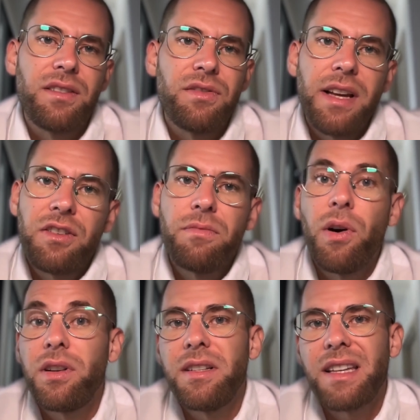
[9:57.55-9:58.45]
such
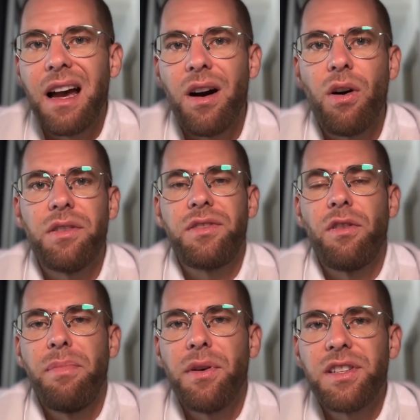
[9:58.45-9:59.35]
models are also
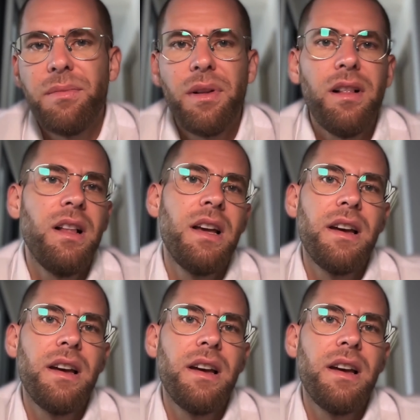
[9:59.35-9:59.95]
possible.